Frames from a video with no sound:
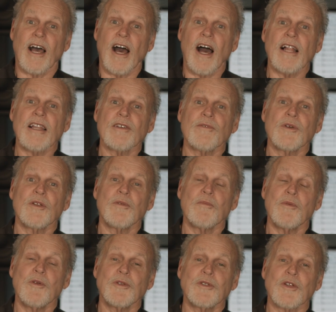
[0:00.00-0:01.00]
the Hollywood
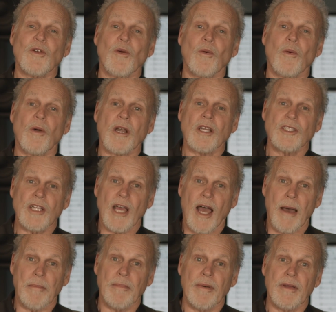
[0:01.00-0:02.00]
Music
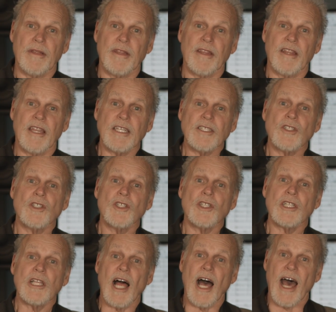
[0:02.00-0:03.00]
Workshop this
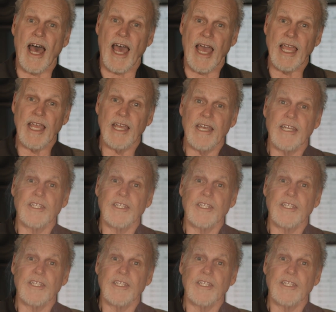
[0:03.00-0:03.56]
July,